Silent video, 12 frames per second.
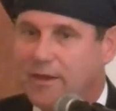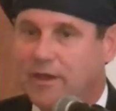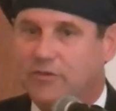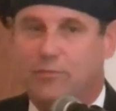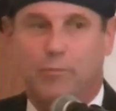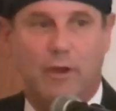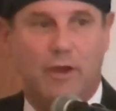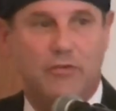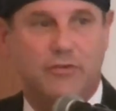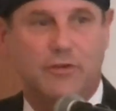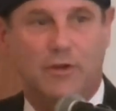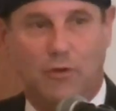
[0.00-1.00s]

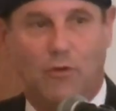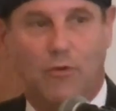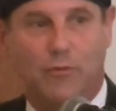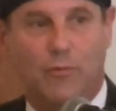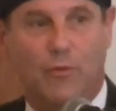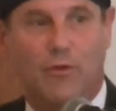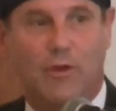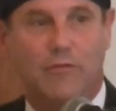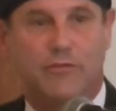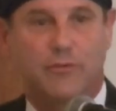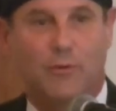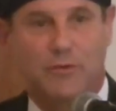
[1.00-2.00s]
expressed the golden rule
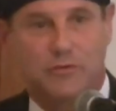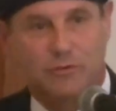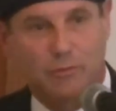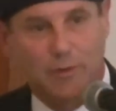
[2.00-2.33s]
of sorts,